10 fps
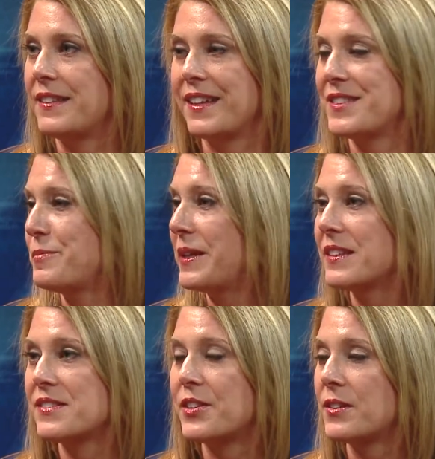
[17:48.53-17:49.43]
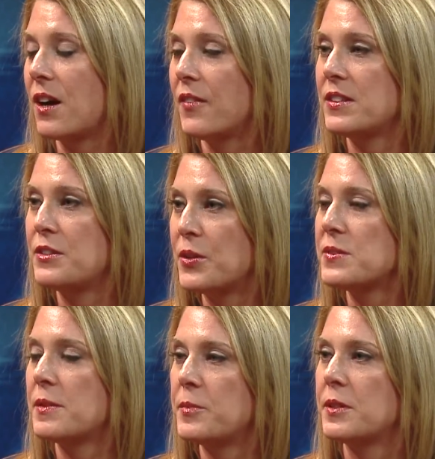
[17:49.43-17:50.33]
and that's because there are often no
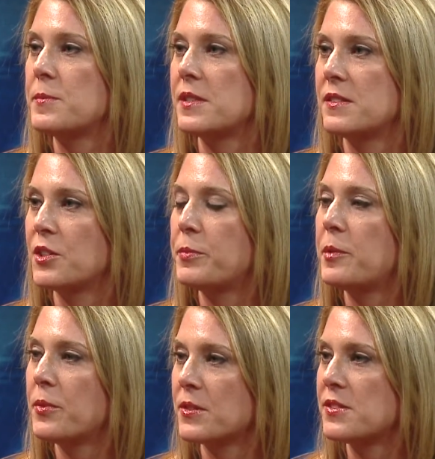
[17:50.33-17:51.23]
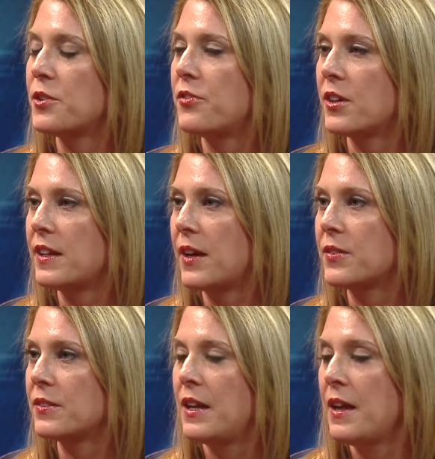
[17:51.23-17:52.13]
symptoms until people are so far
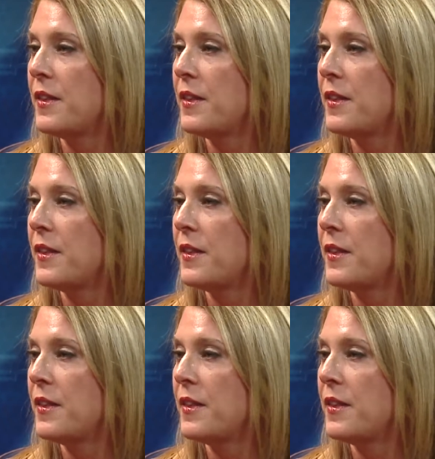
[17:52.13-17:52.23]
down